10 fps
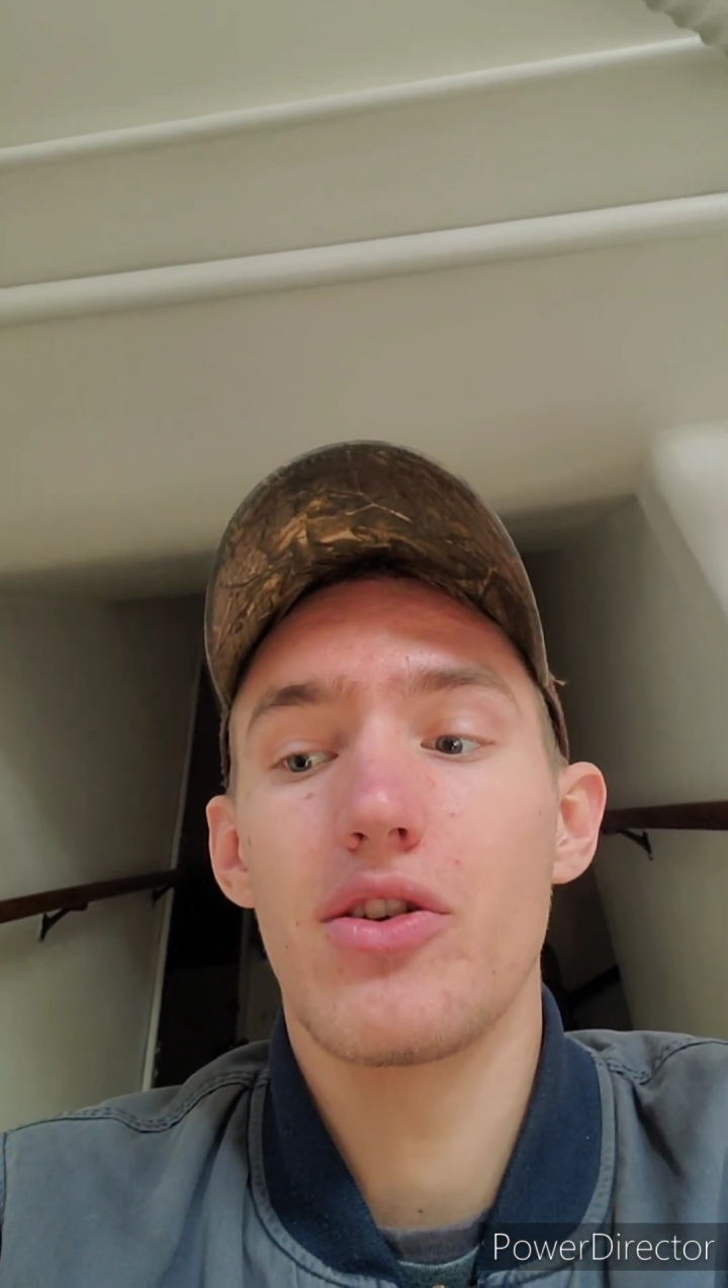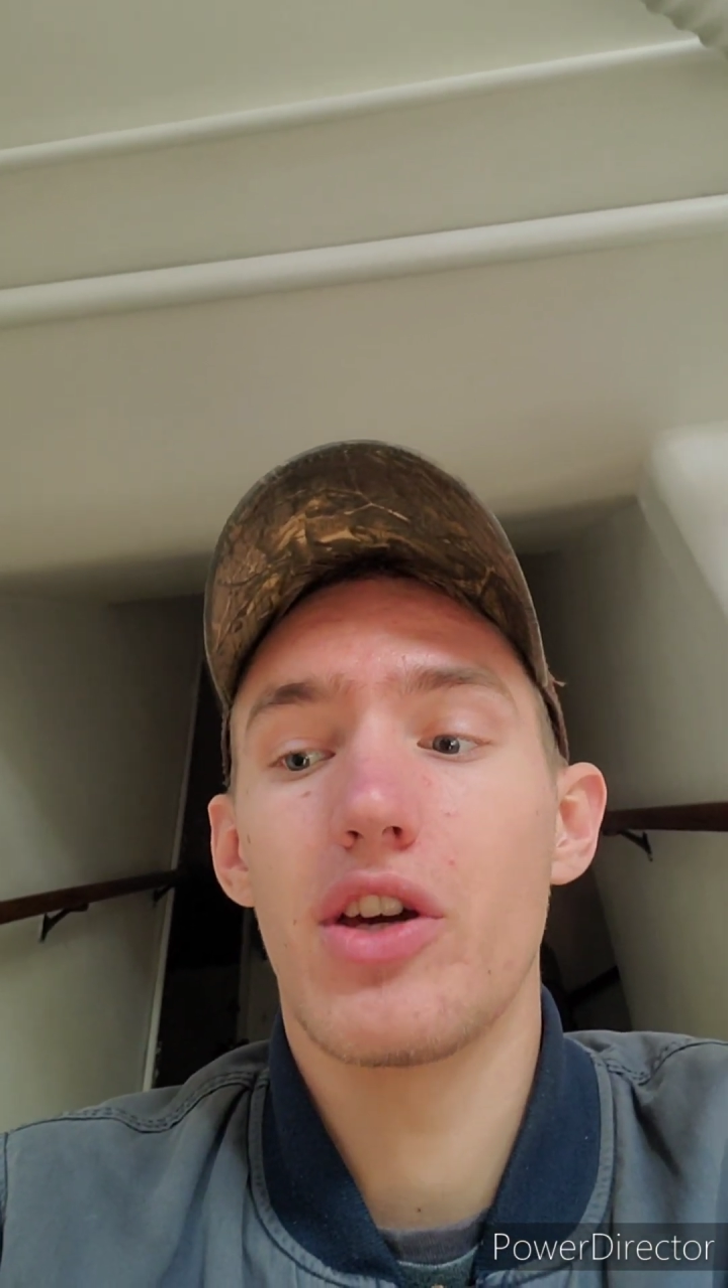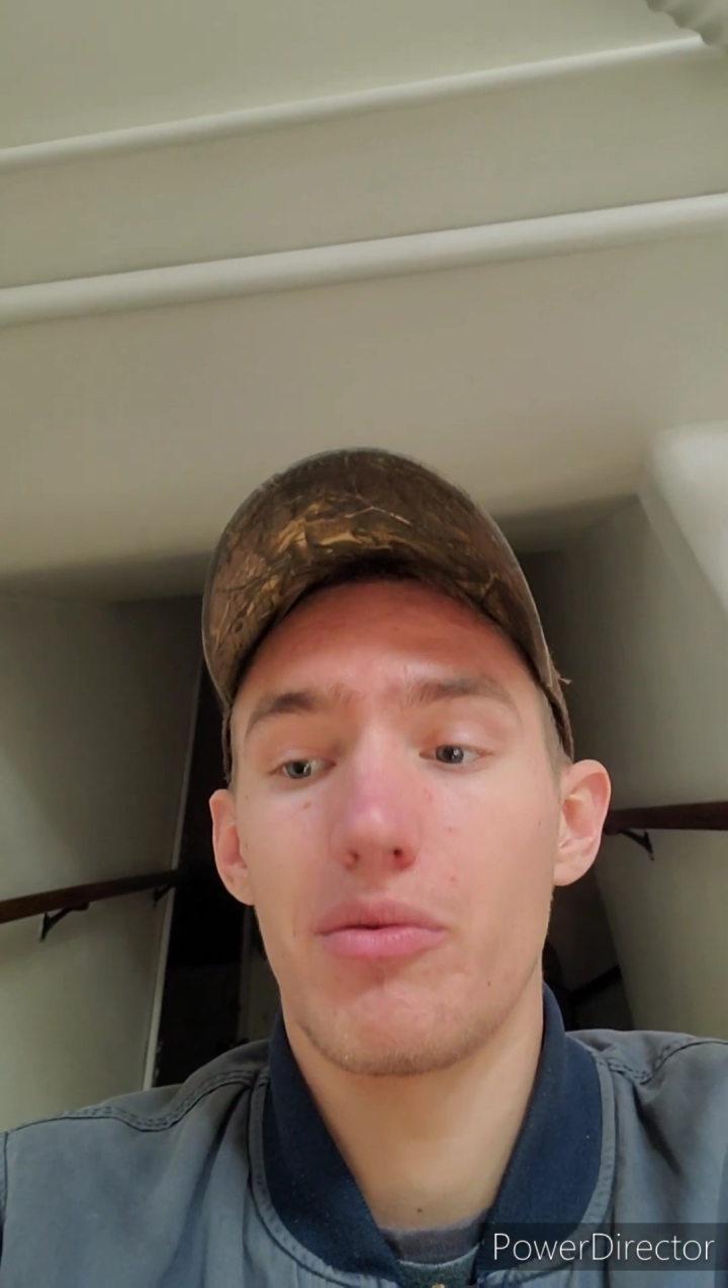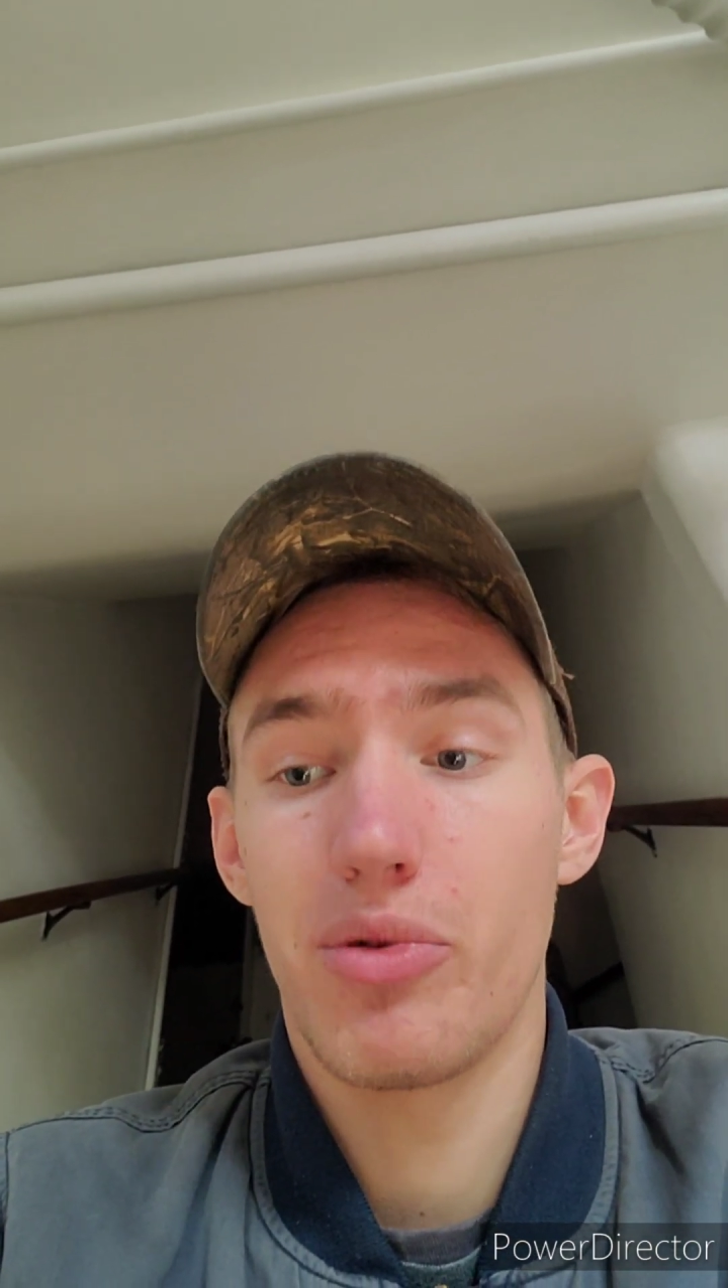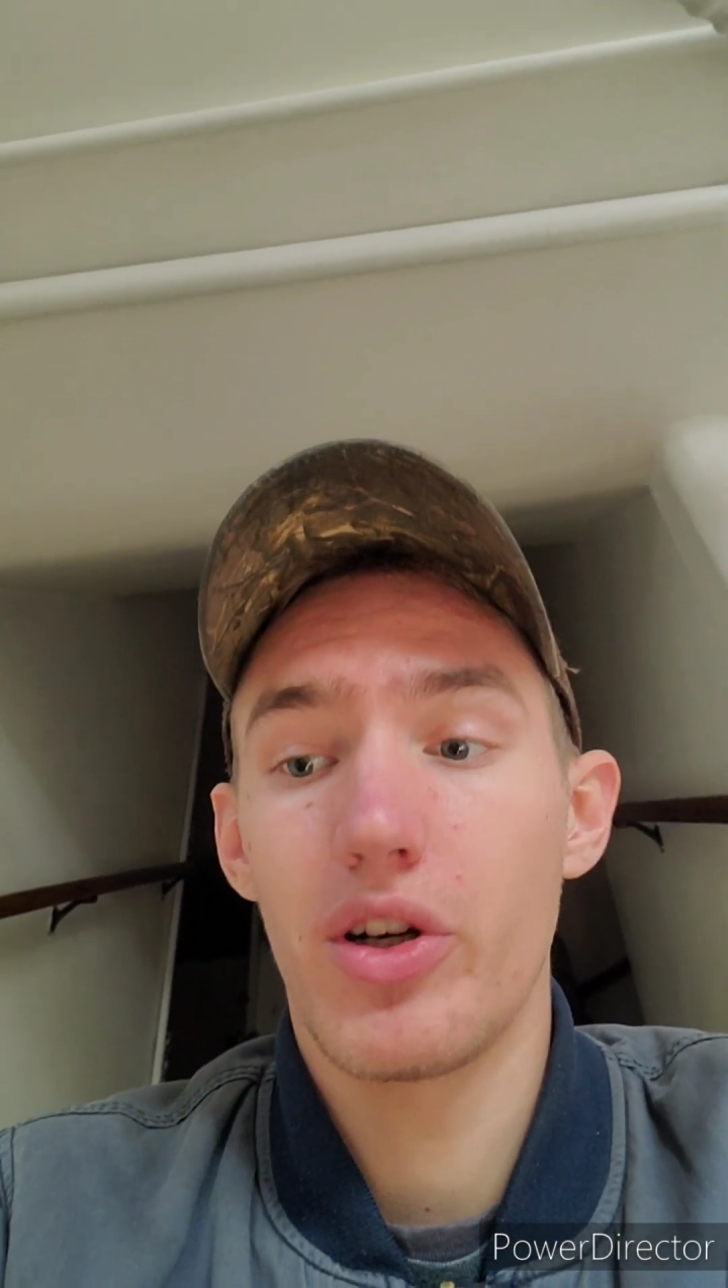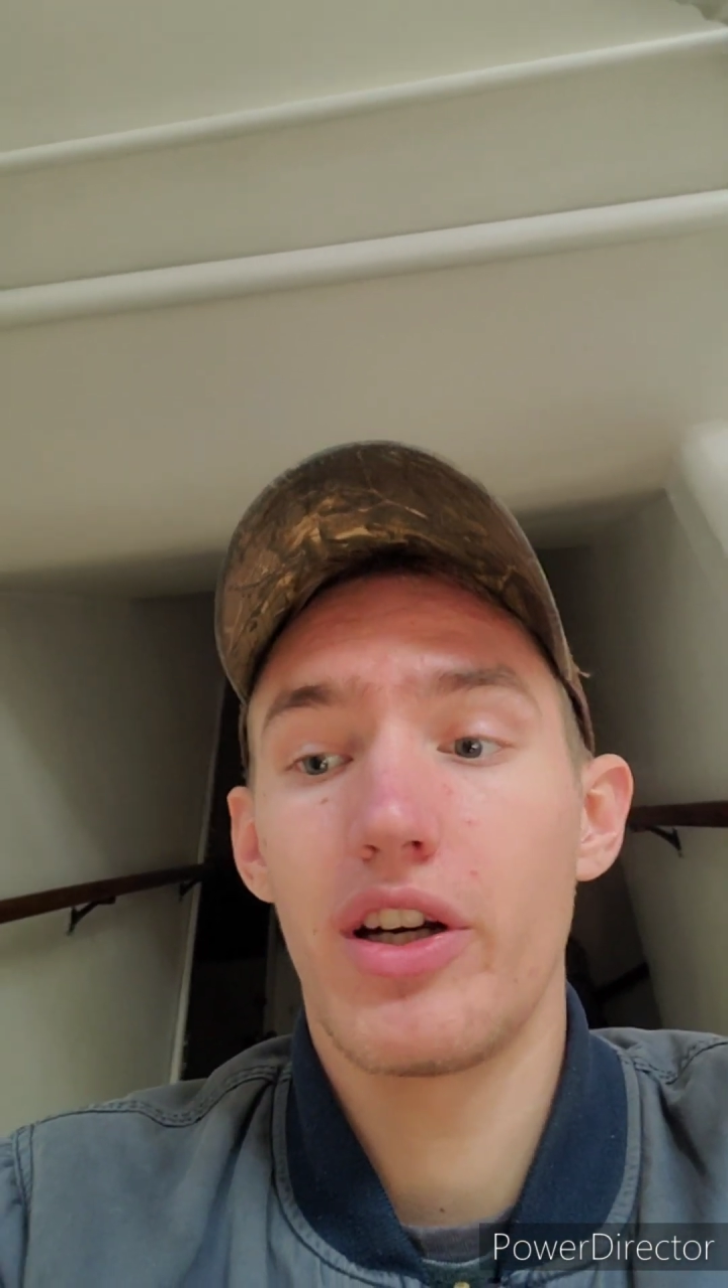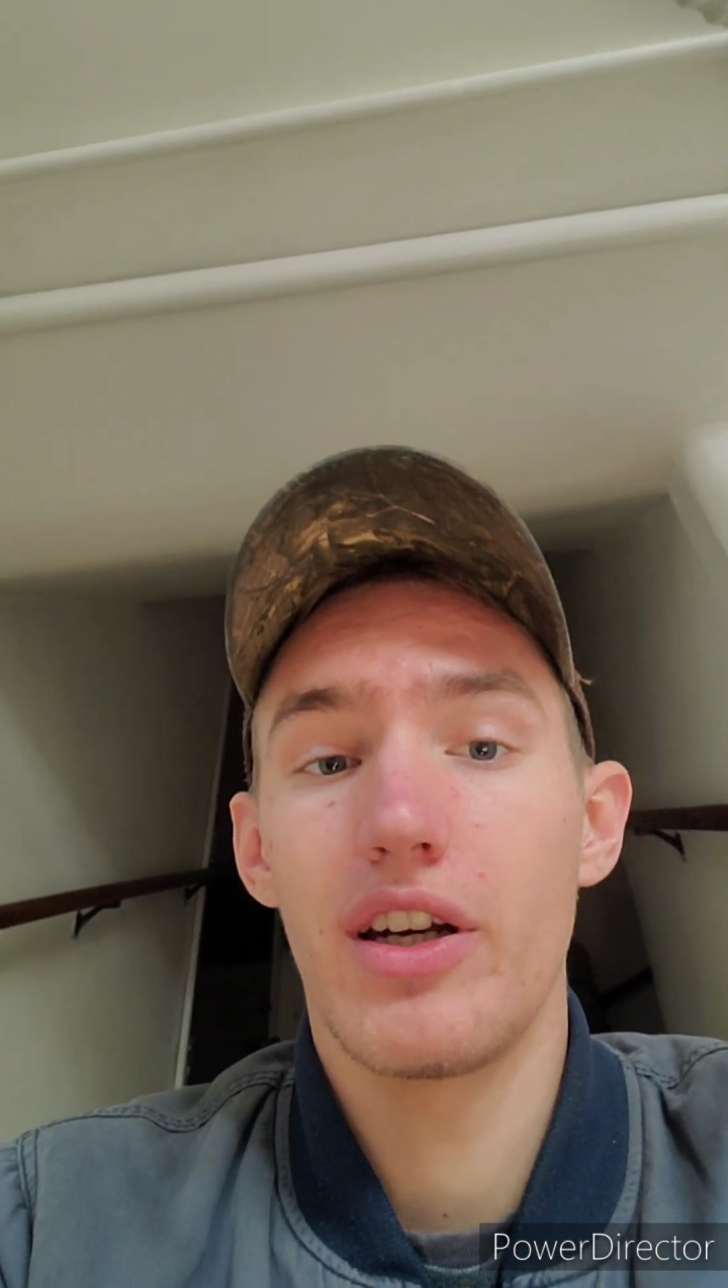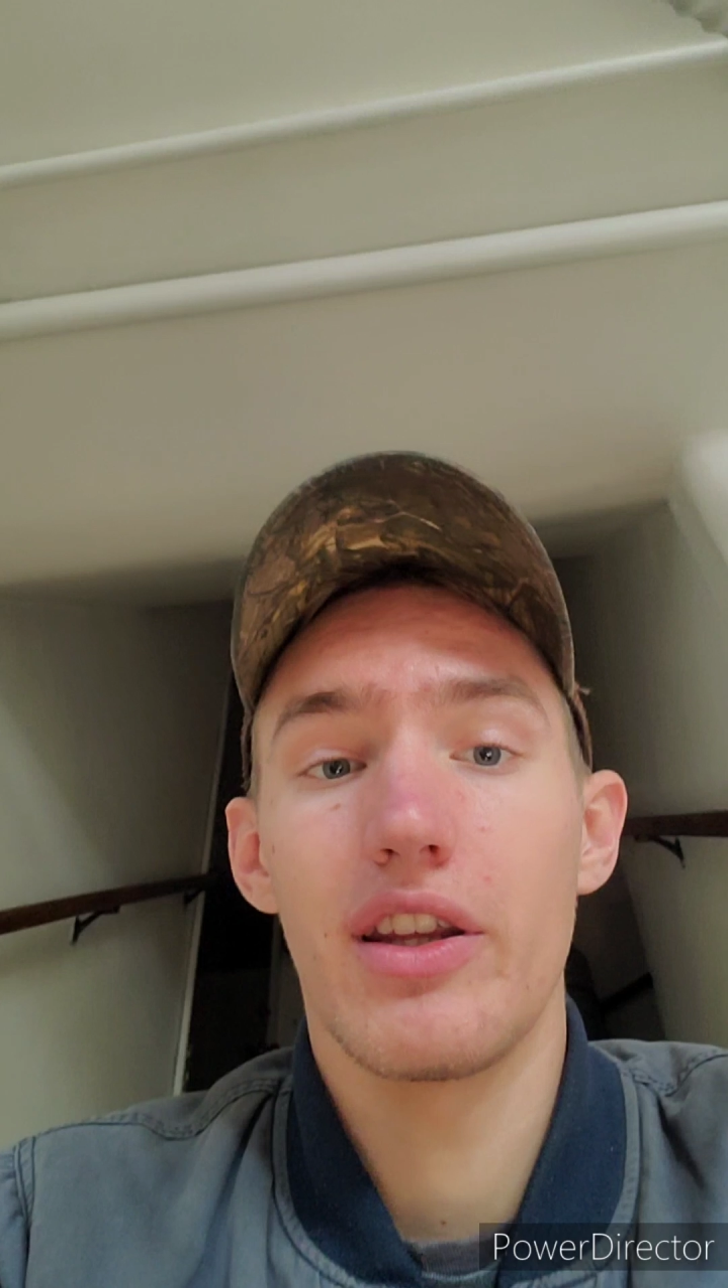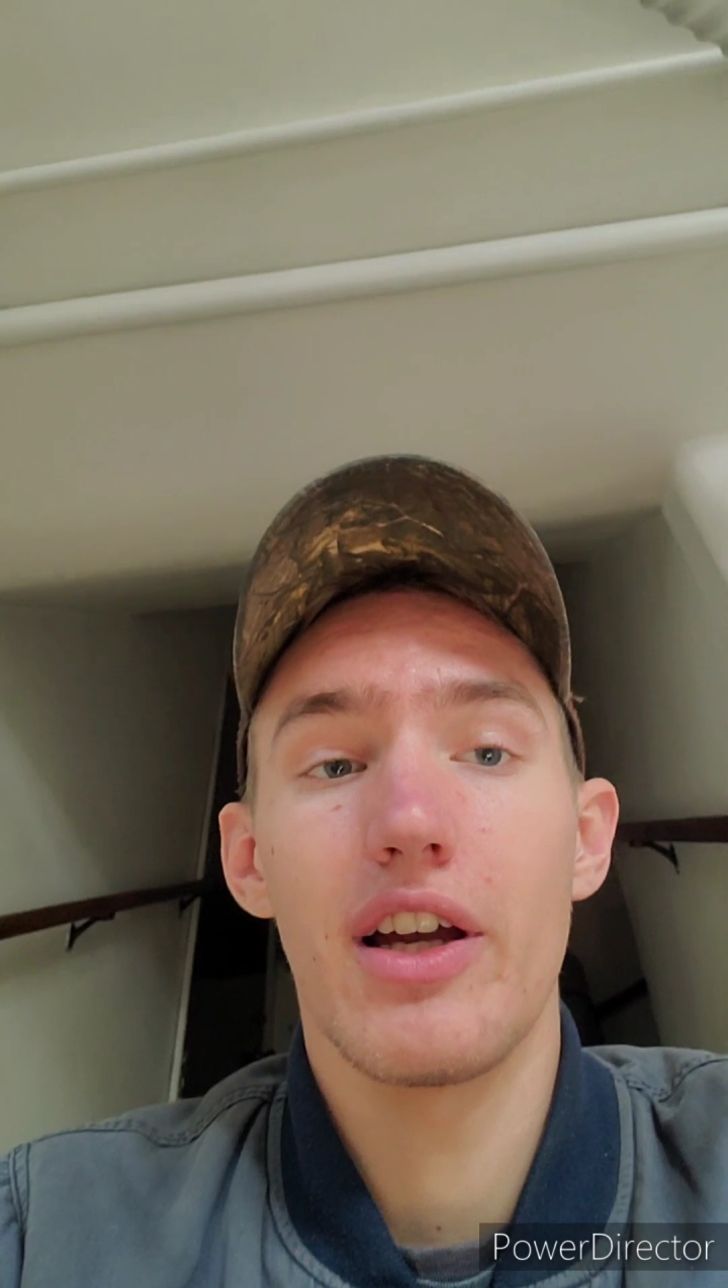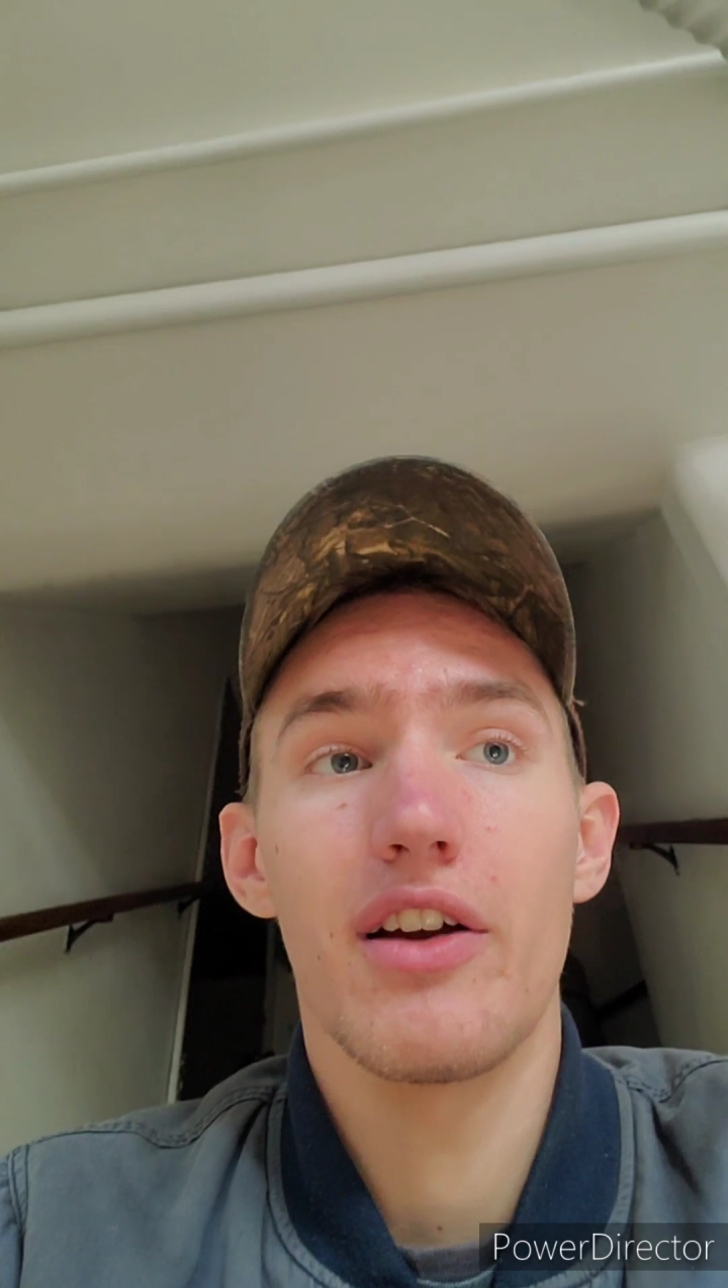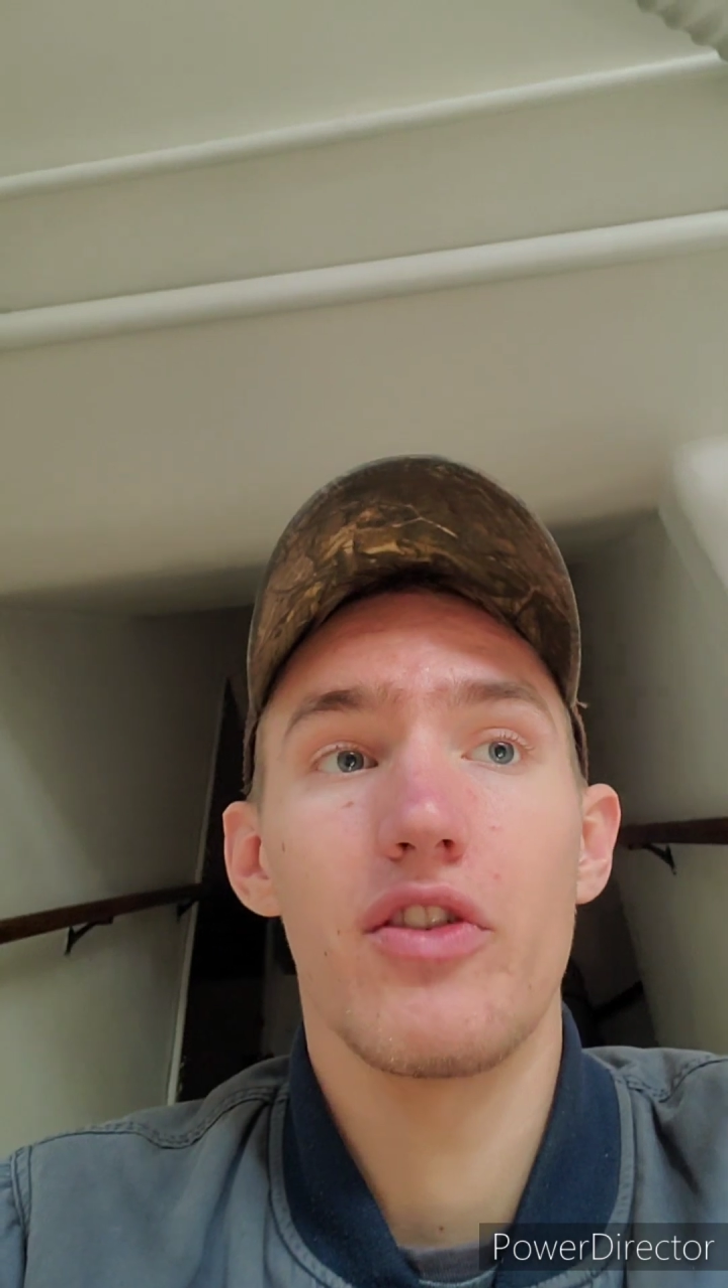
you can put it into there